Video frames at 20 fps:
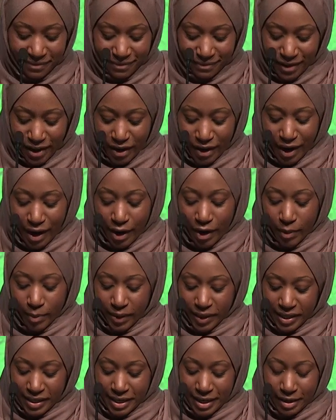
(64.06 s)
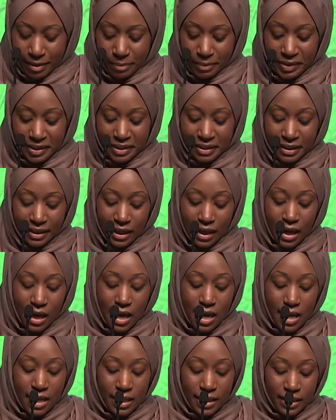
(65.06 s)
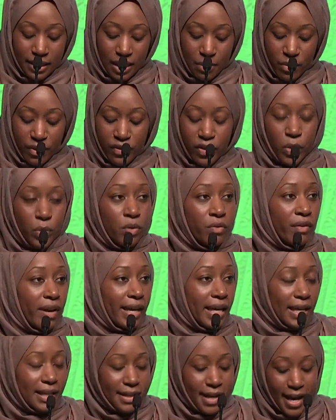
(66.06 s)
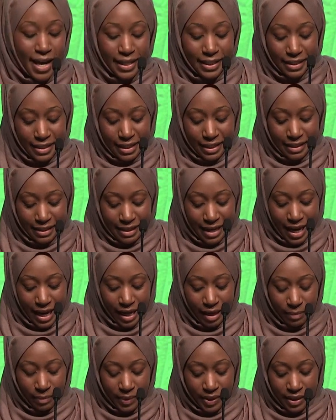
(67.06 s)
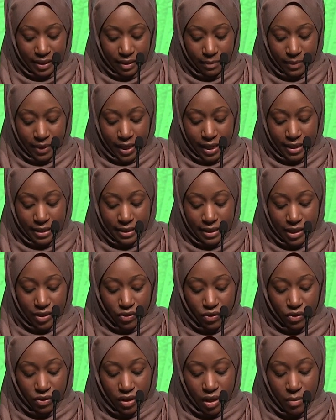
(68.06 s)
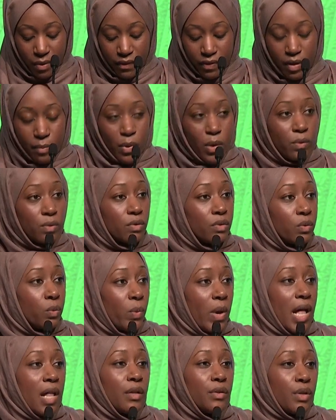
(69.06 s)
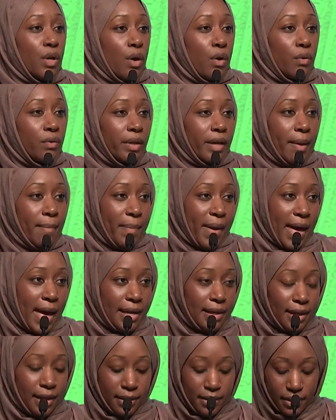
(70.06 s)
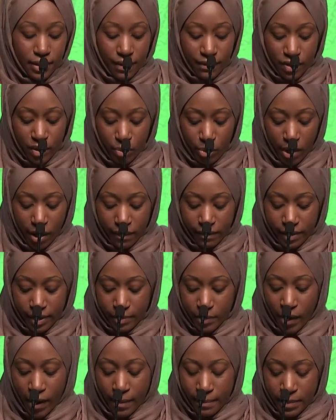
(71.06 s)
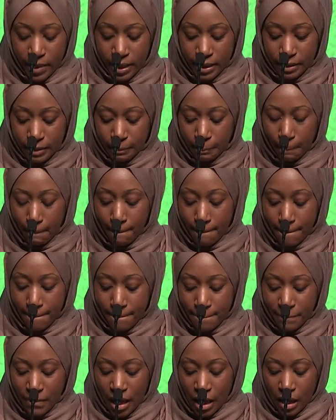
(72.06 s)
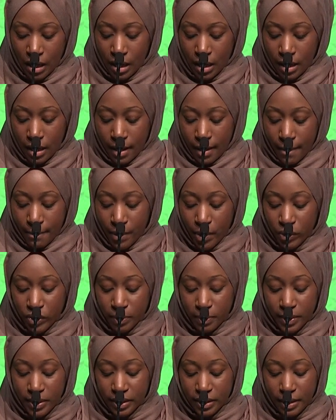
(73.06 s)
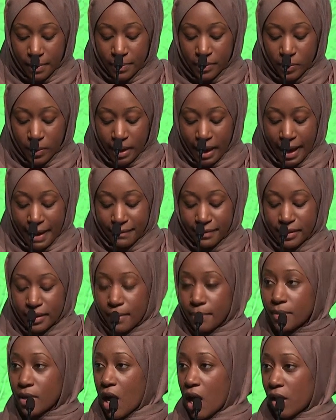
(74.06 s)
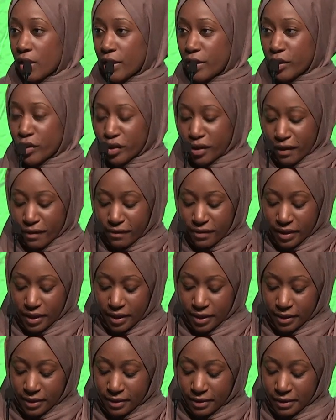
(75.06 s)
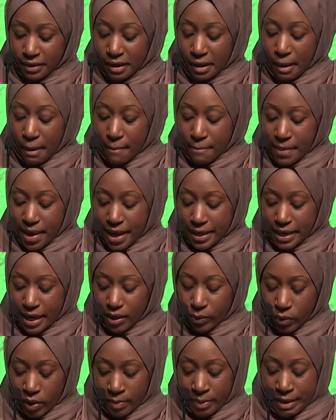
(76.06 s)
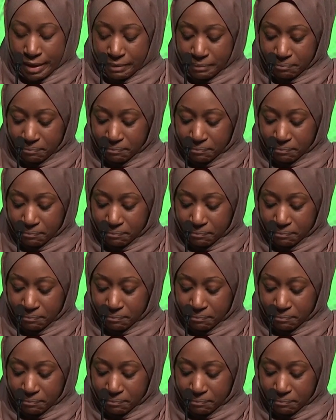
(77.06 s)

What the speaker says: They're Arabic names. Some of you will recognize these names because these are some of the most well-known companions of the Prophet Muhammad. Most Muslims would have some knowledge of these men and women.